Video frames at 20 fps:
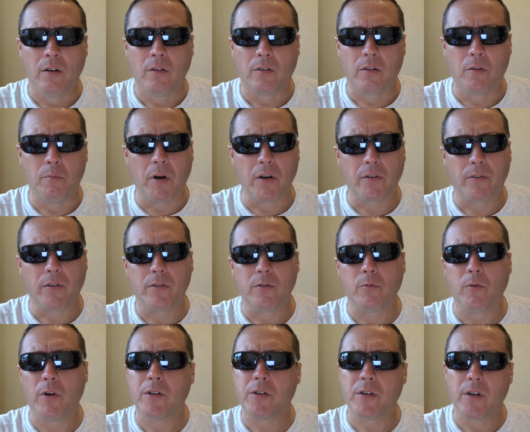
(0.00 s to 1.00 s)
So my
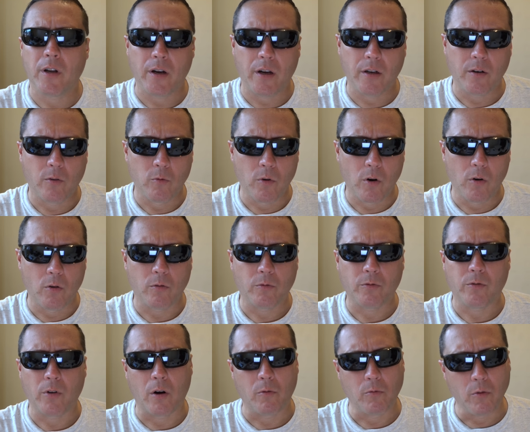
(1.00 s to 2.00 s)
situation, I had to roll.
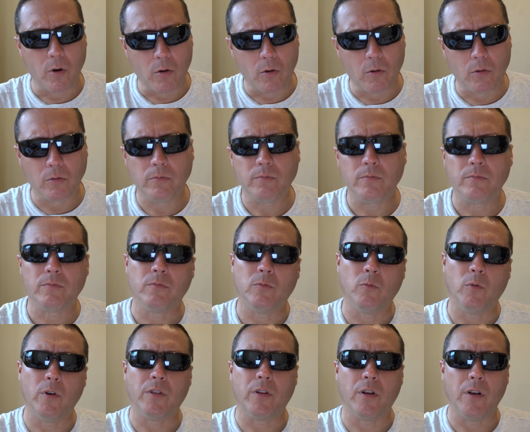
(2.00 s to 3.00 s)
So I roll
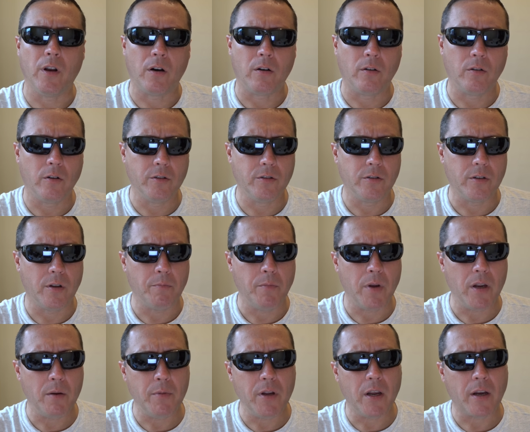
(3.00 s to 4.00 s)
with the knowledge that
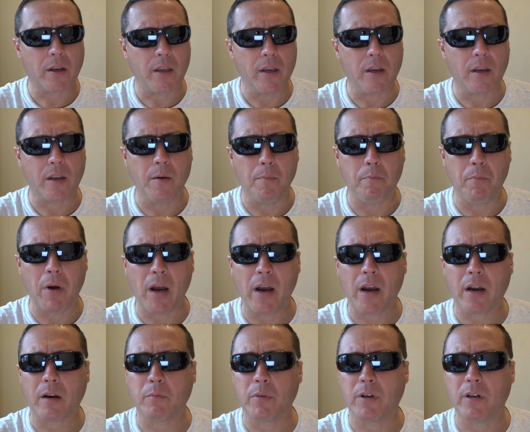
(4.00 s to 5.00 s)
maybe I can't get
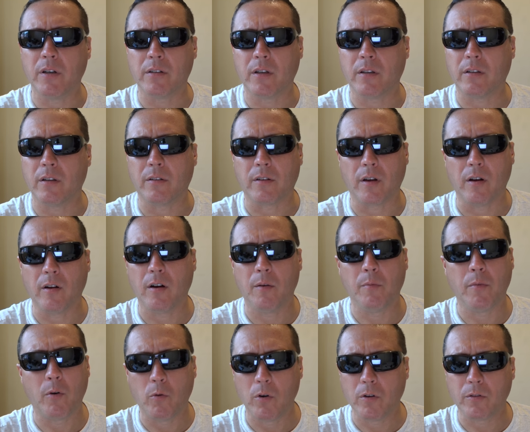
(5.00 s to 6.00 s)
back, because at the
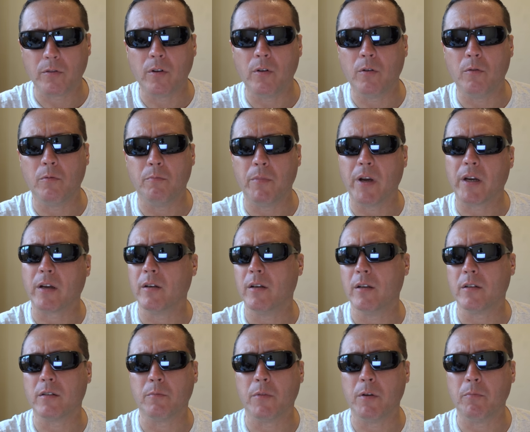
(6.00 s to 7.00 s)
time there was no
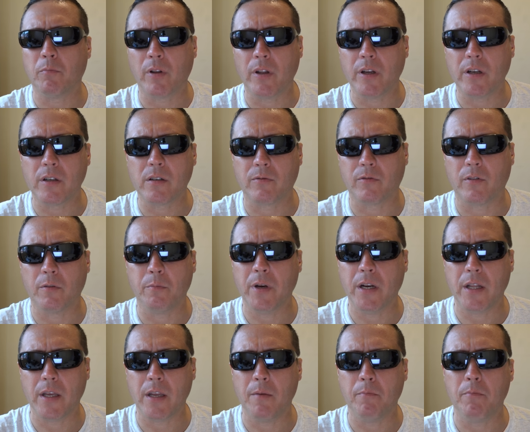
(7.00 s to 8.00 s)
mechanism in place for
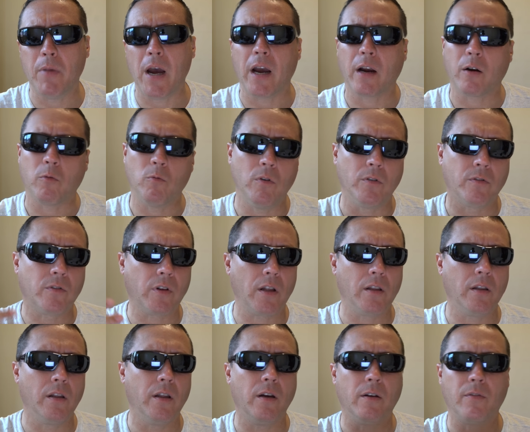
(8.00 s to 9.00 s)
me to get back. Once I
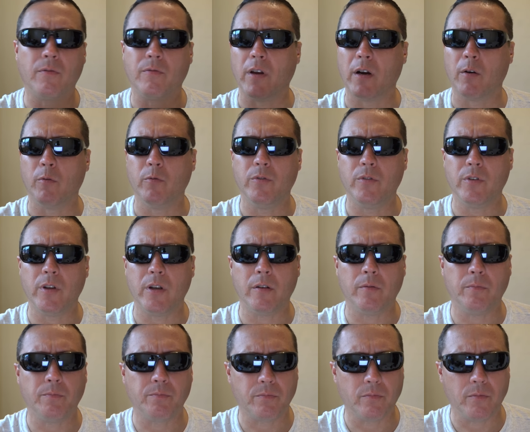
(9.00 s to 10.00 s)
left, that was
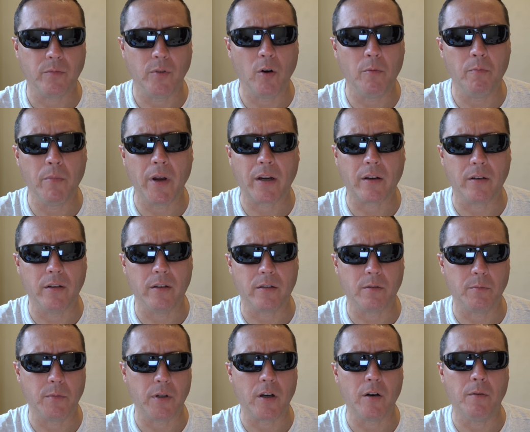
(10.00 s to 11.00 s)
it. No
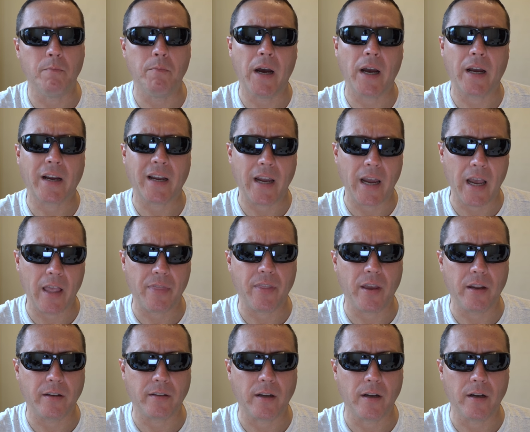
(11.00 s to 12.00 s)
mechanism to come back at
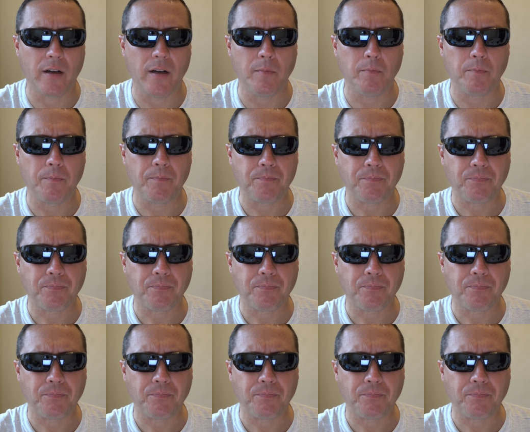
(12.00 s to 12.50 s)
that time.